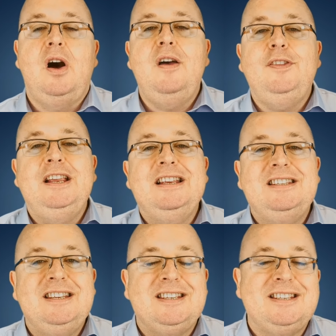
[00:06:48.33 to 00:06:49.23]
I think this
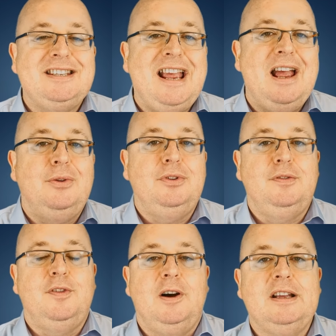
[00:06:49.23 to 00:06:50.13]
is sound
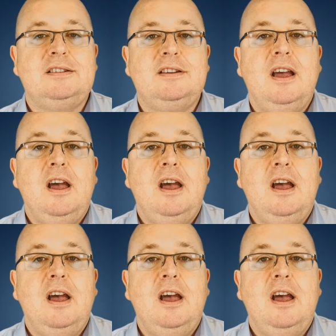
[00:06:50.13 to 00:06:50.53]
advice,